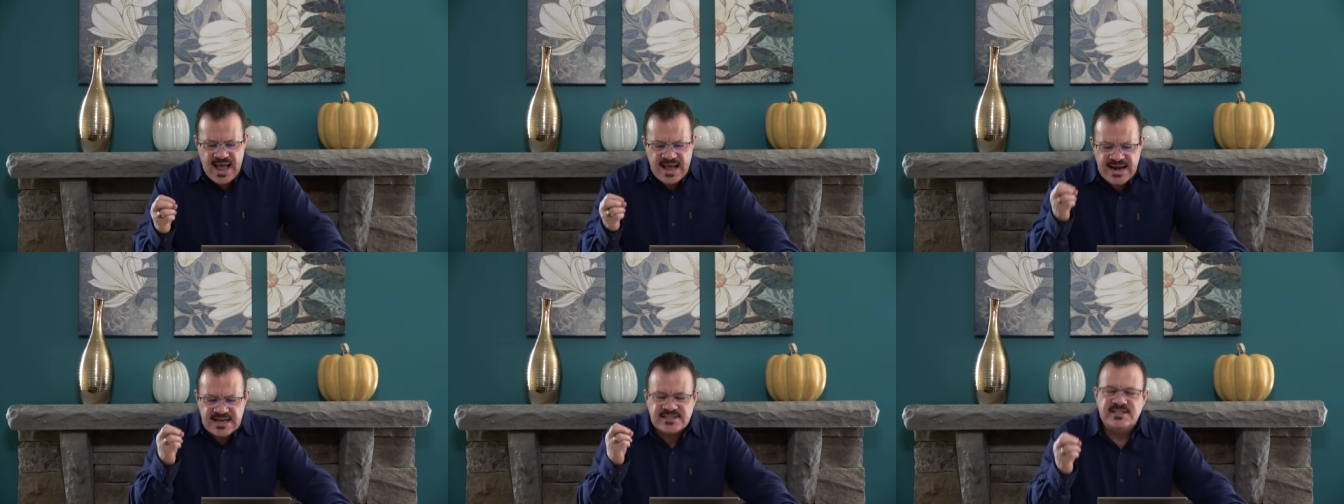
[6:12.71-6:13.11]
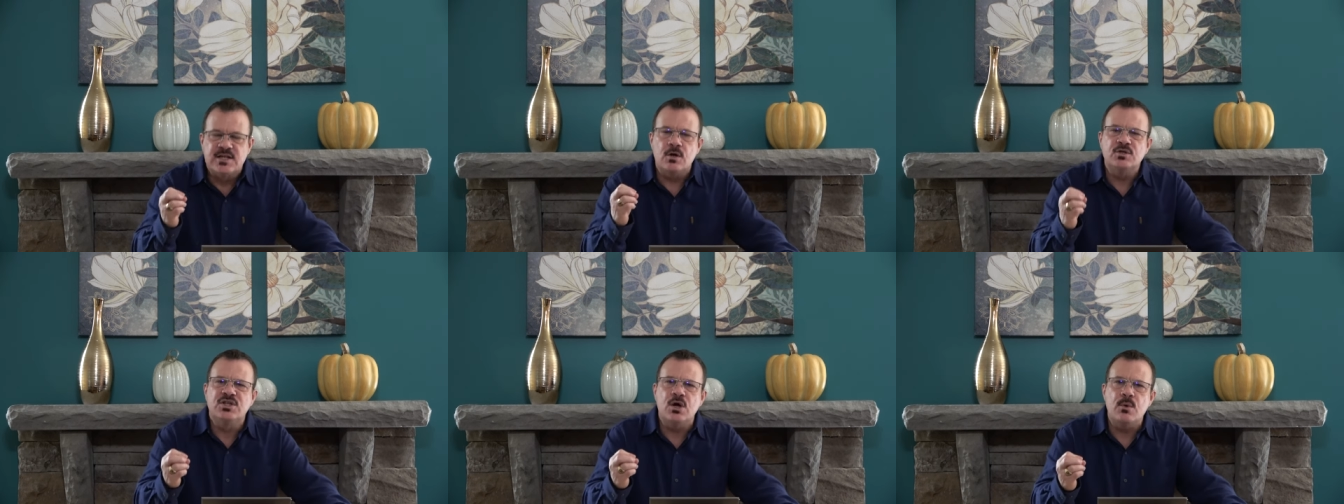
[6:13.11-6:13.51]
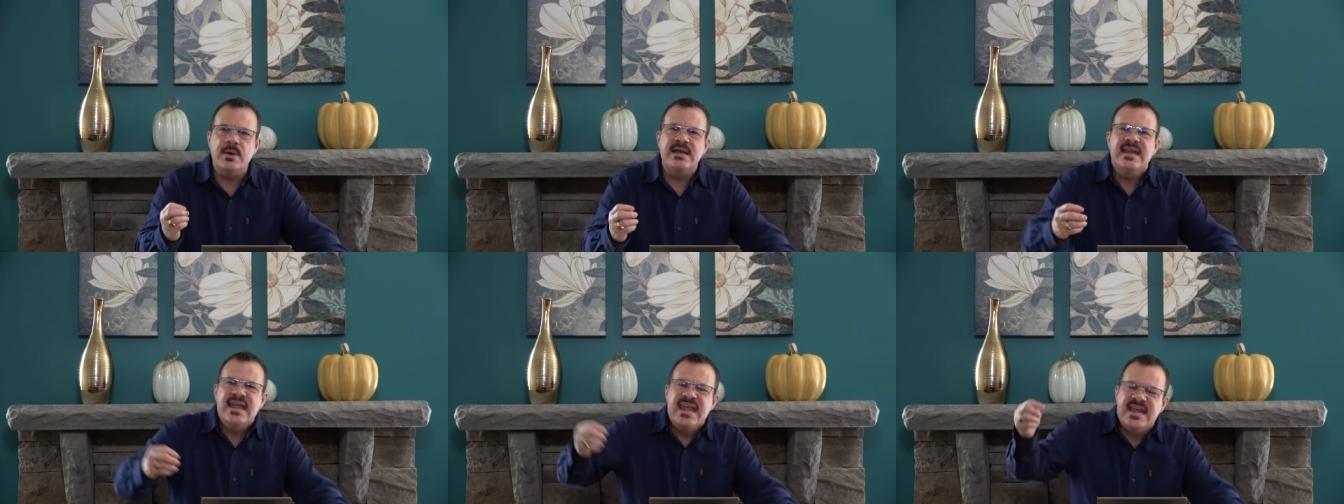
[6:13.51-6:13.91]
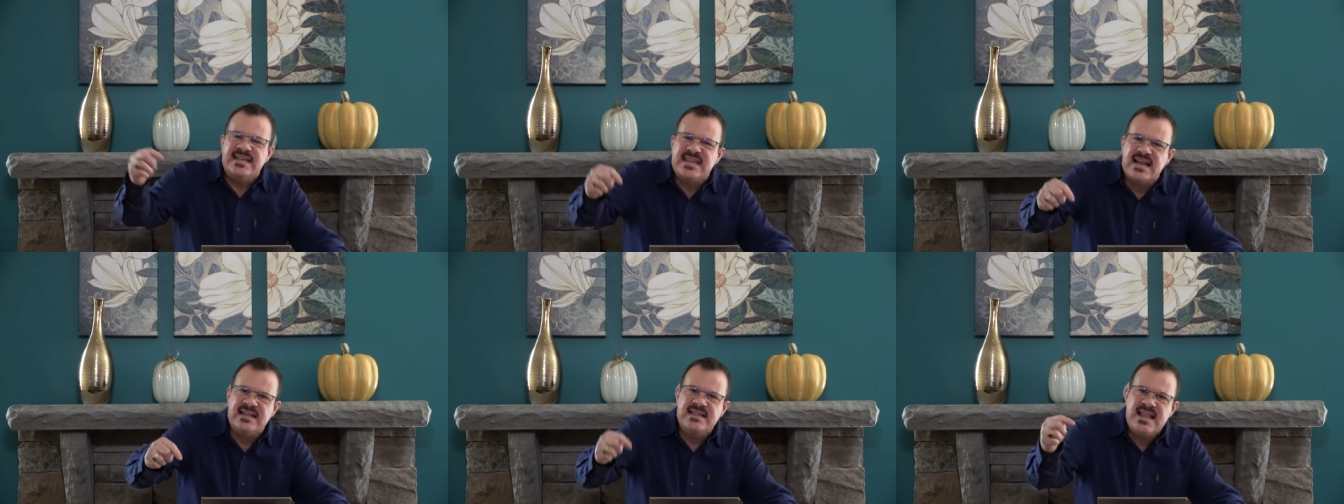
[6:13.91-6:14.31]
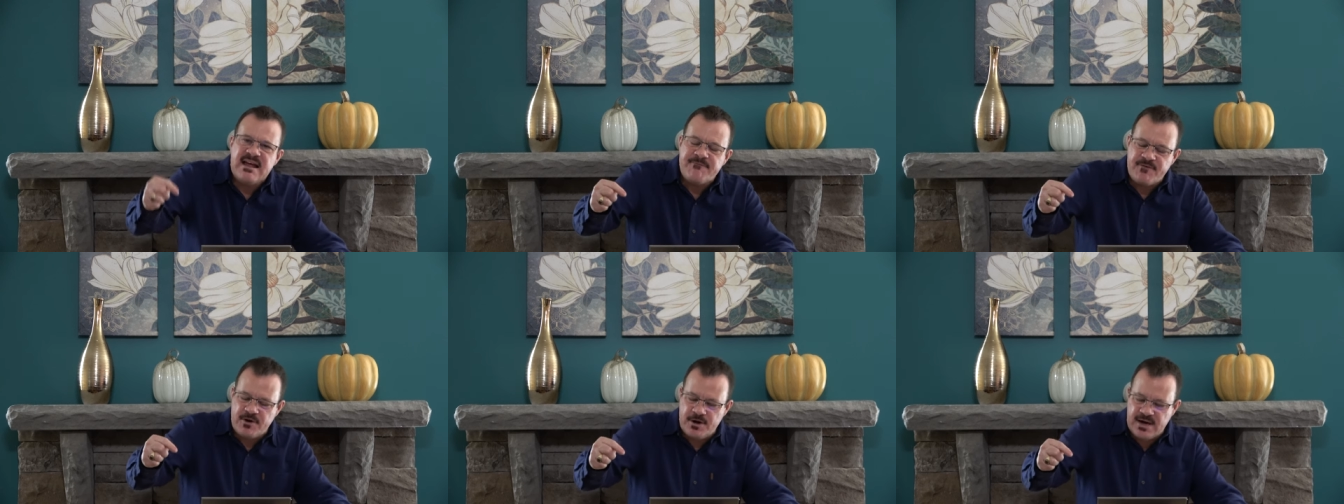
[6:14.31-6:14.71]
And in so doing, he
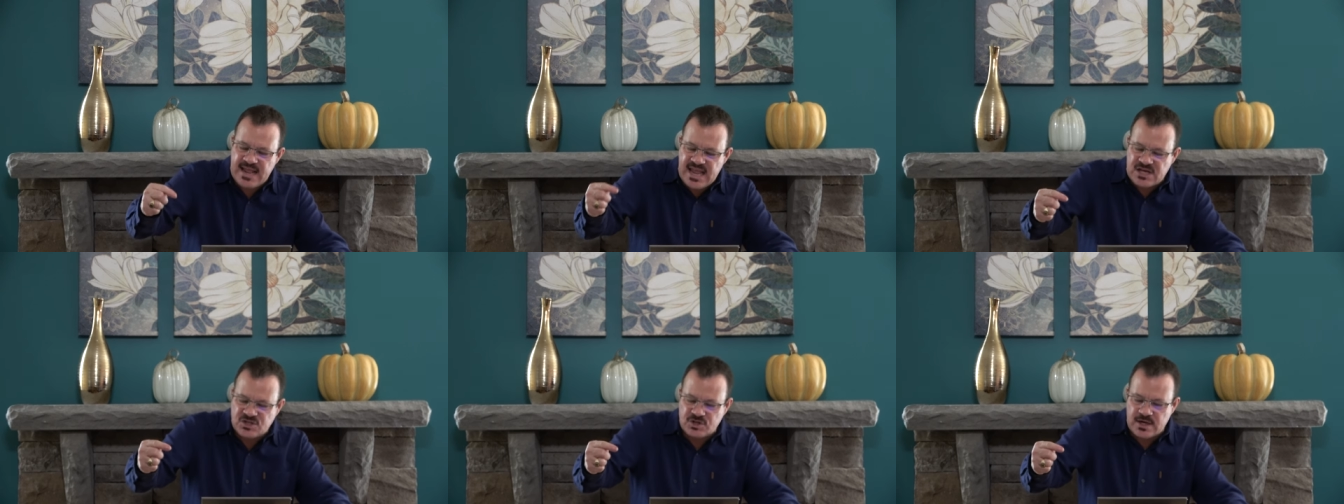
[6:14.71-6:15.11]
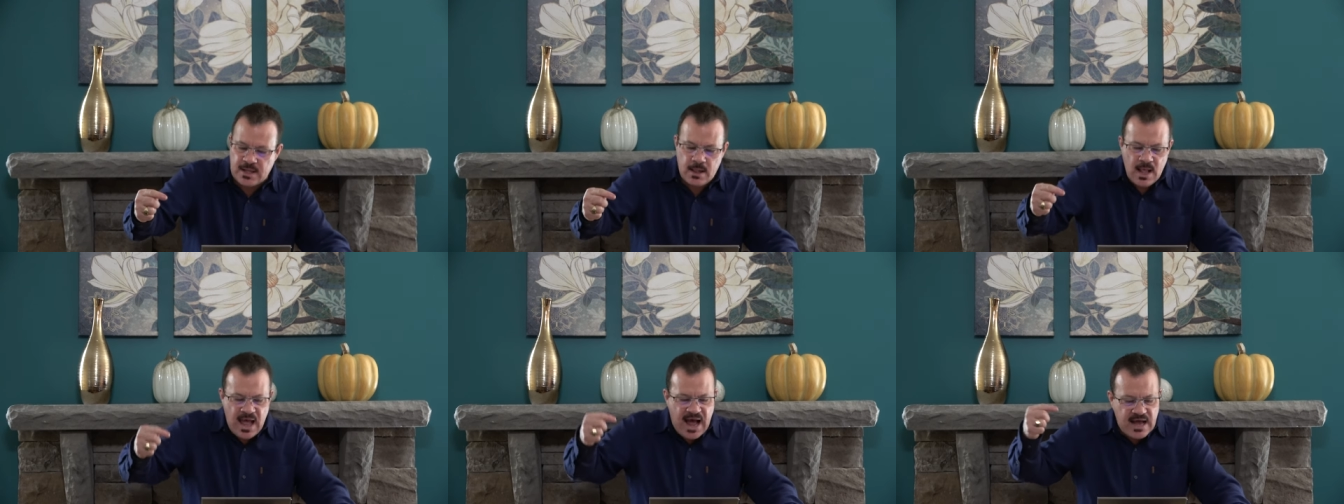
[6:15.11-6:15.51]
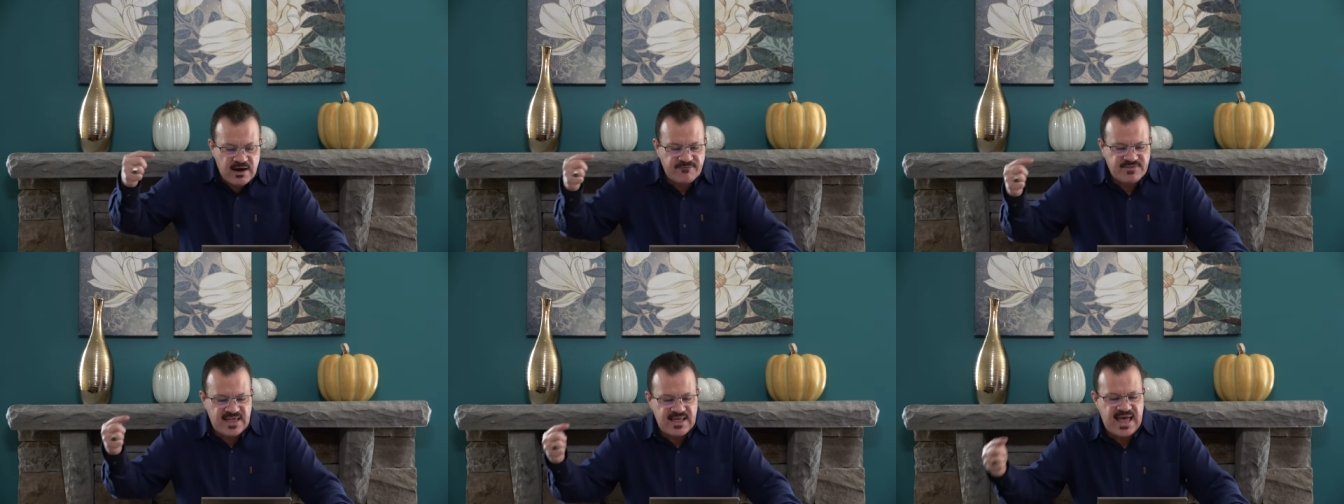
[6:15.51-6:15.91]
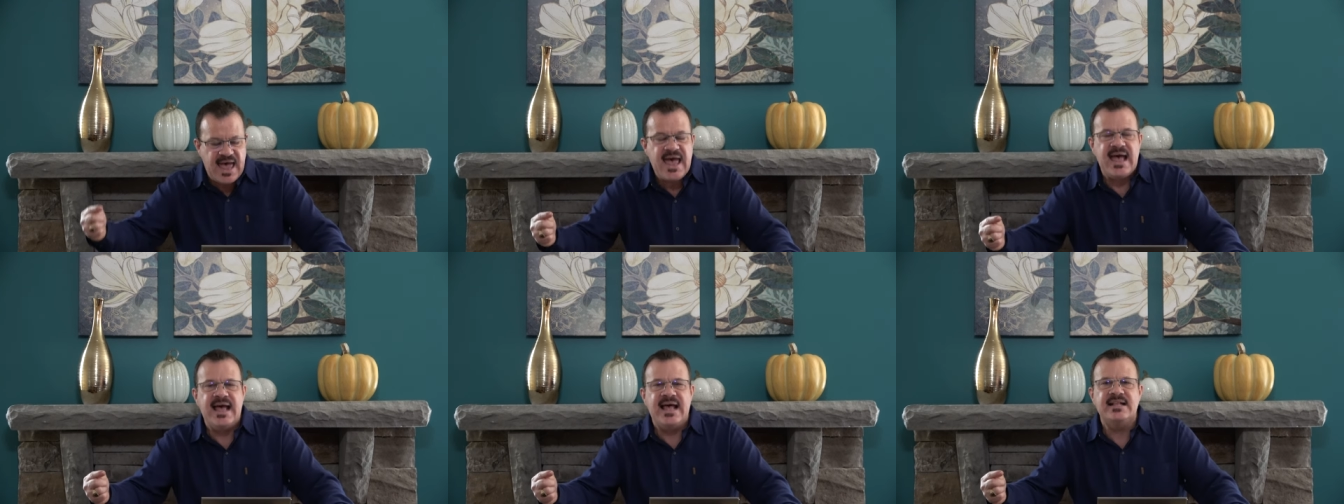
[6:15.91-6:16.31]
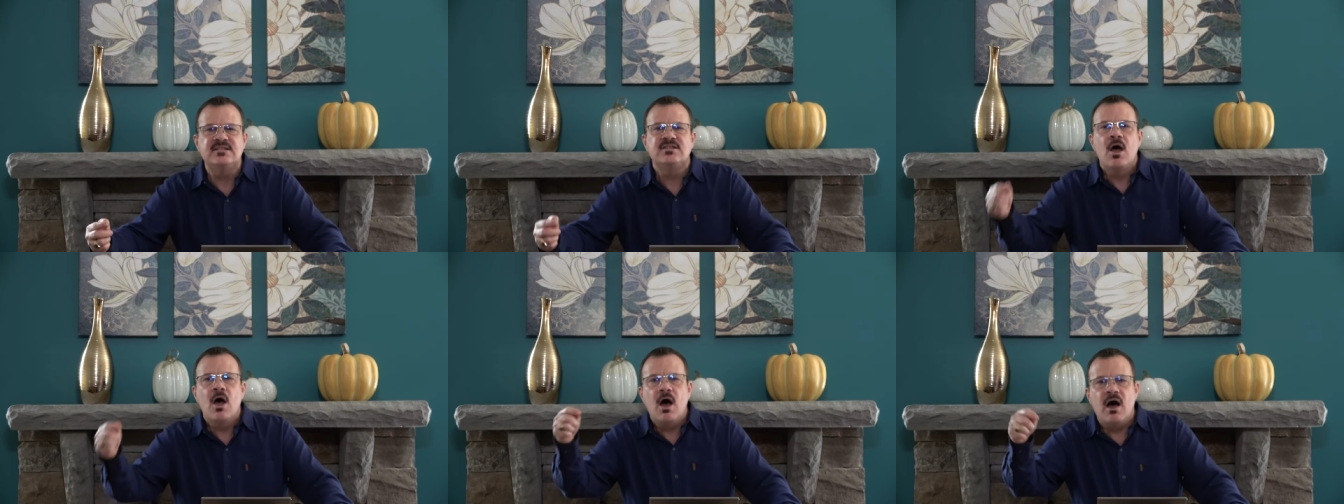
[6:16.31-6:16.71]
delivered Israel out of the hands